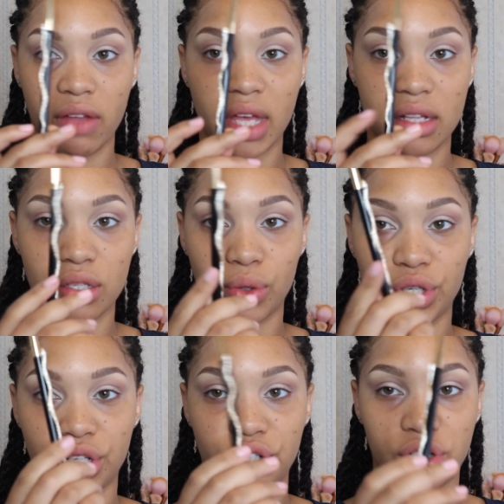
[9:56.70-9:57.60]
that
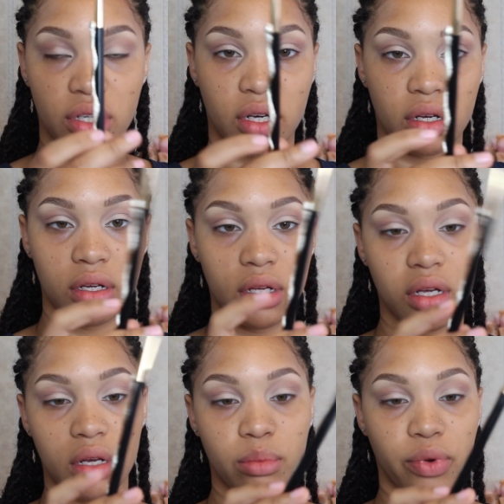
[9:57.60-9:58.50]
Sonia Kashuk
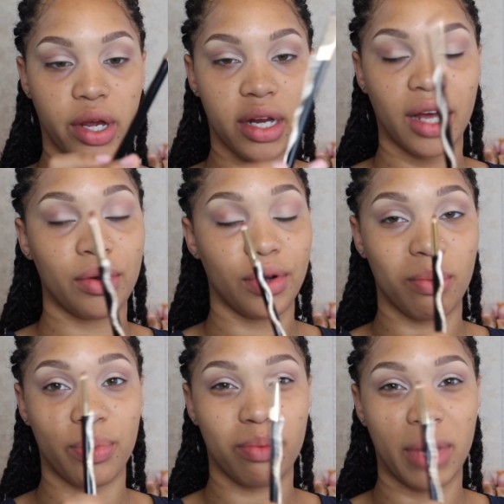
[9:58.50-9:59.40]
brand. I don't
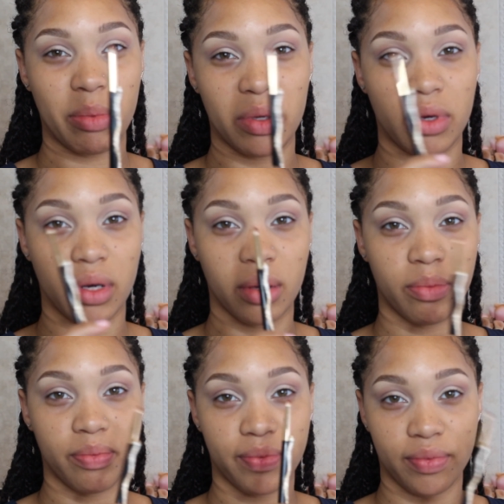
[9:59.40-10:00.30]
know, might be
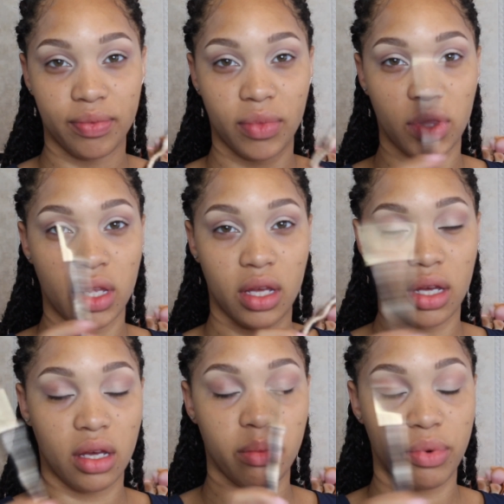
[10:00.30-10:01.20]

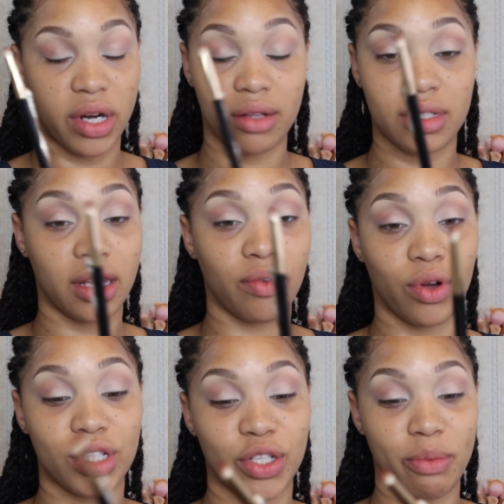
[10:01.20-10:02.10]
pronouncing that
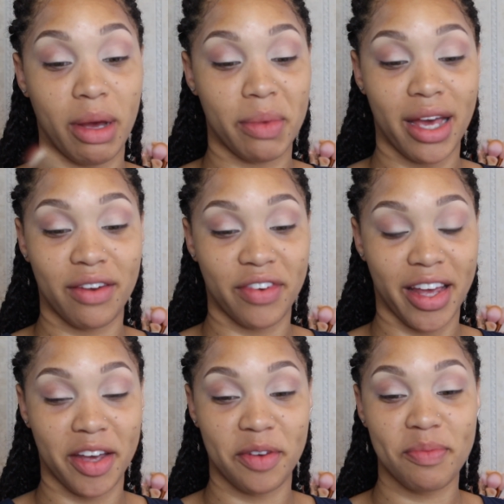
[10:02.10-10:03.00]
wrong, so my bad if
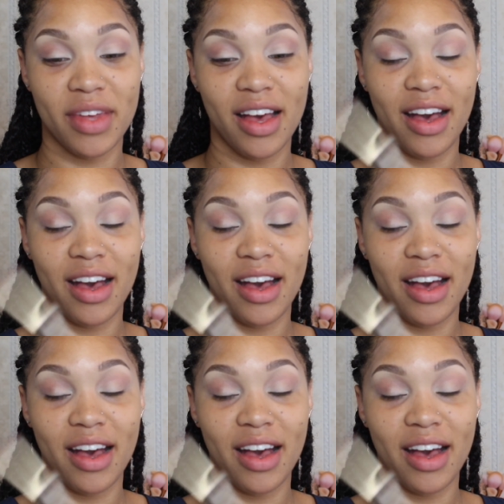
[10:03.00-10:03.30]
I am.